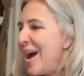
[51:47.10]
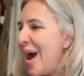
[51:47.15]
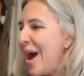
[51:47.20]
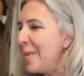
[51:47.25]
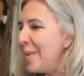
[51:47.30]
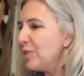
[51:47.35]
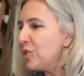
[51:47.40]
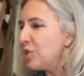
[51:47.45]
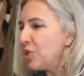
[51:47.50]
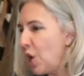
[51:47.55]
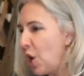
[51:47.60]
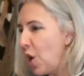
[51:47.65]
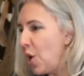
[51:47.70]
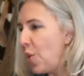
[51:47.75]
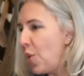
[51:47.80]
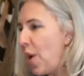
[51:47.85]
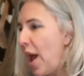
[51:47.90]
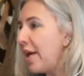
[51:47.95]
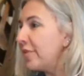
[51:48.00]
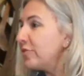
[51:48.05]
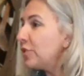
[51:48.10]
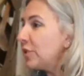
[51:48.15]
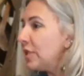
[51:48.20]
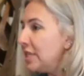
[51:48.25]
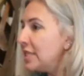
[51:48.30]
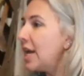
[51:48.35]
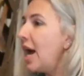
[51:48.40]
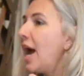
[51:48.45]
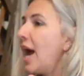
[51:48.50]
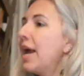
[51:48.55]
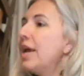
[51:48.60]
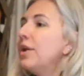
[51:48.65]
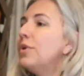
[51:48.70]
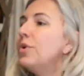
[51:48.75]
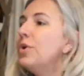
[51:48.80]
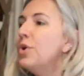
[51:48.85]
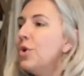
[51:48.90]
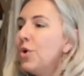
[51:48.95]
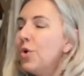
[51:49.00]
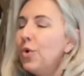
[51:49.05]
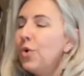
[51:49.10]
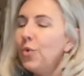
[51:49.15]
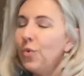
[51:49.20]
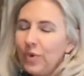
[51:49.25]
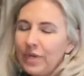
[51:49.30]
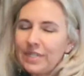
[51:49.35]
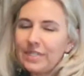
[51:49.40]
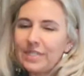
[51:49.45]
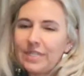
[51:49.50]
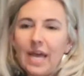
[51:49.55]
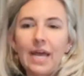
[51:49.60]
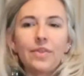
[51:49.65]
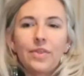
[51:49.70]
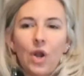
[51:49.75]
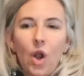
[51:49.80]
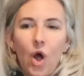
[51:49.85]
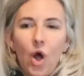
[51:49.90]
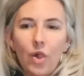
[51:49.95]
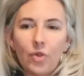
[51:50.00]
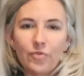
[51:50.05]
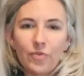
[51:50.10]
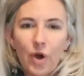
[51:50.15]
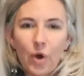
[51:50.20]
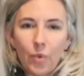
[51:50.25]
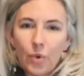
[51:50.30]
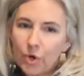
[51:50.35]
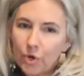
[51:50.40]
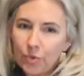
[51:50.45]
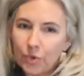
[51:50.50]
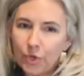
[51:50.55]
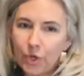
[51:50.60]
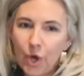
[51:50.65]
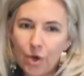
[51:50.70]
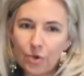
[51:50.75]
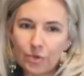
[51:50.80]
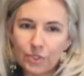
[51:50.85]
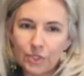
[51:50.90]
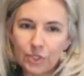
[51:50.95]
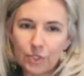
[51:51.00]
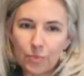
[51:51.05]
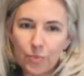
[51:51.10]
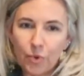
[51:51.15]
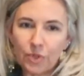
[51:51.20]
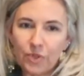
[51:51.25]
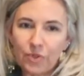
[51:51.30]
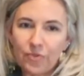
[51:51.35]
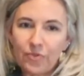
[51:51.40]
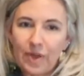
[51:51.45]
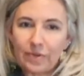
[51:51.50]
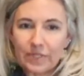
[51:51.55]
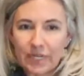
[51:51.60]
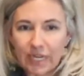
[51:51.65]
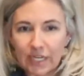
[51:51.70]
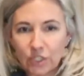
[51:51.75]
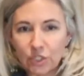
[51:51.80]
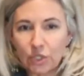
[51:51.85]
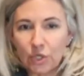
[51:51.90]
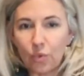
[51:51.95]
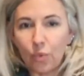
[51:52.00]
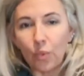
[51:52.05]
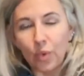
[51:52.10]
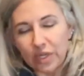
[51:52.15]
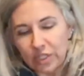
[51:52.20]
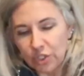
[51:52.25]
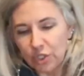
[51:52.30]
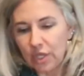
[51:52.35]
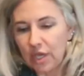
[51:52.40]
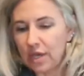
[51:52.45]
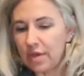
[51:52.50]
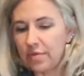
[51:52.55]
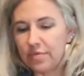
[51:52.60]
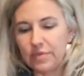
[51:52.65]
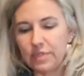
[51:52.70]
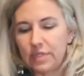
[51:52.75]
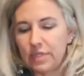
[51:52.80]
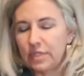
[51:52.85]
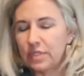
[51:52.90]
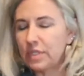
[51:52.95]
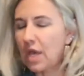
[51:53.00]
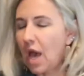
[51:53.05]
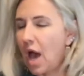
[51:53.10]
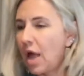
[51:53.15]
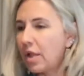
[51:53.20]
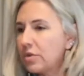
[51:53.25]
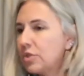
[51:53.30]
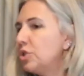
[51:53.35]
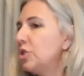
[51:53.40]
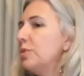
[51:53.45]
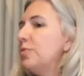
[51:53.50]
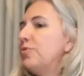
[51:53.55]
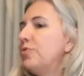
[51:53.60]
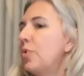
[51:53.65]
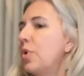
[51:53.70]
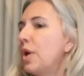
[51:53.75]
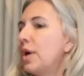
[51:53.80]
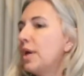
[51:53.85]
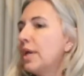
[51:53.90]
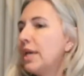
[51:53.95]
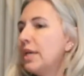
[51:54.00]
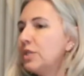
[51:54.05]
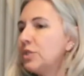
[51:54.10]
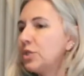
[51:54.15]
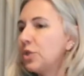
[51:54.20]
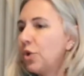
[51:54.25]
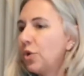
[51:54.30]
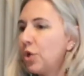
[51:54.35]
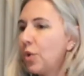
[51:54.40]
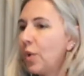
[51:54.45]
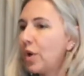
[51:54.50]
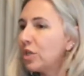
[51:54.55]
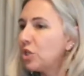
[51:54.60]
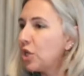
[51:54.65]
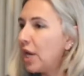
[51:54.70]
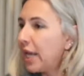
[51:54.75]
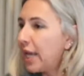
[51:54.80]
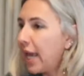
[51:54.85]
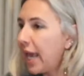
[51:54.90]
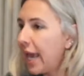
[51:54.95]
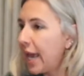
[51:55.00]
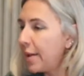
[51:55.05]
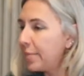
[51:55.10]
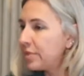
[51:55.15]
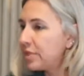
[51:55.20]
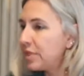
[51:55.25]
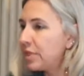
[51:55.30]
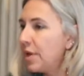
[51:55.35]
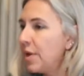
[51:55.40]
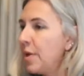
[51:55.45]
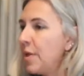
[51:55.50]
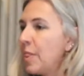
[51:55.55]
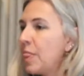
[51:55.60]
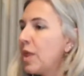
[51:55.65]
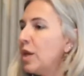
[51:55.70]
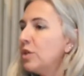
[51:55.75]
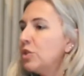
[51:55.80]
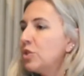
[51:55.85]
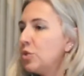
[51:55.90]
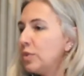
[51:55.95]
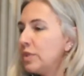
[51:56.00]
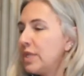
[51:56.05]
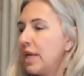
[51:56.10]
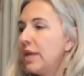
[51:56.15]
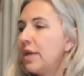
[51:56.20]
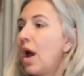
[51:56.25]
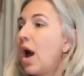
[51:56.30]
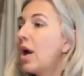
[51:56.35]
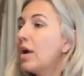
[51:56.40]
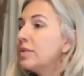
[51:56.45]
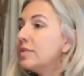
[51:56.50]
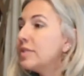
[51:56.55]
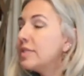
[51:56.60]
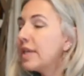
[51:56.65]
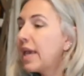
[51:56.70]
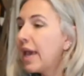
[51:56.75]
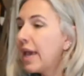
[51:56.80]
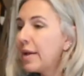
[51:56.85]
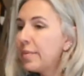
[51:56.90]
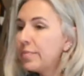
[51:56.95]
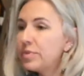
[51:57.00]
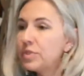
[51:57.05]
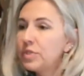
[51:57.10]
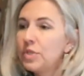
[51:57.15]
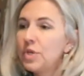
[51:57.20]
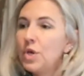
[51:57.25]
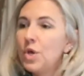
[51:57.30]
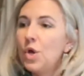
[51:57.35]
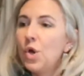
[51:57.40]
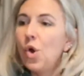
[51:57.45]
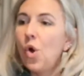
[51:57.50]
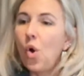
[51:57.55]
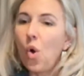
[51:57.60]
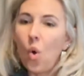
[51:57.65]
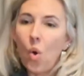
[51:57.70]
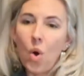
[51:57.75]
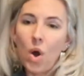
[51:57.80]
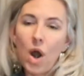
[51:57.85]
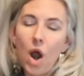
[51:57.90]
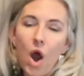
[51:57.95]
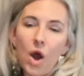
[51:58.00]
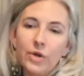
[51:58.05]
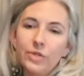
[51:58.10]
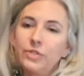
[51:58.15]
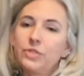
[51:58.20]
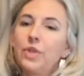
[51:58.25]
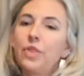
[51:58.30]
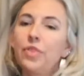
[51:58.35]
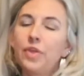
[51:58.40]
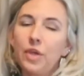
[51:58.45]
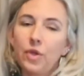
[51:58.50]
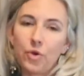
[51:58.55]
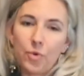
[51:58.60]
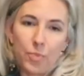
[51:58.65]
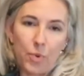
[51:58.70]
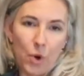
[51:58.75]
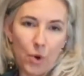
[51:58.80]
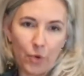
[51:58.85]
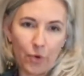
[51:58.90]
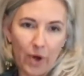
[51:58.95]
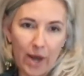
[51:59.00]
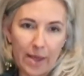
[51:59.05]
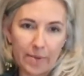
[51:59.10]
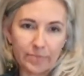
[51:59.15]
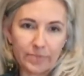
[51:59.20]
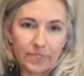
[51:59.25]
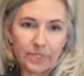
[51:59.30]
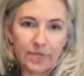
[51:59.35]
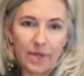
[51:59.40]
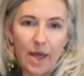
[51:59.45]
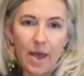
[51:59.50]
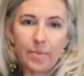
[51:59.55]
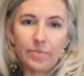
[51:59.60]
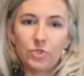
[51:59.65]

So after he died, we decided that all of our work would go to support the foundation, which gives scholarship for kids to go to URJ camps, to attend arts camps, or arts and theater programs.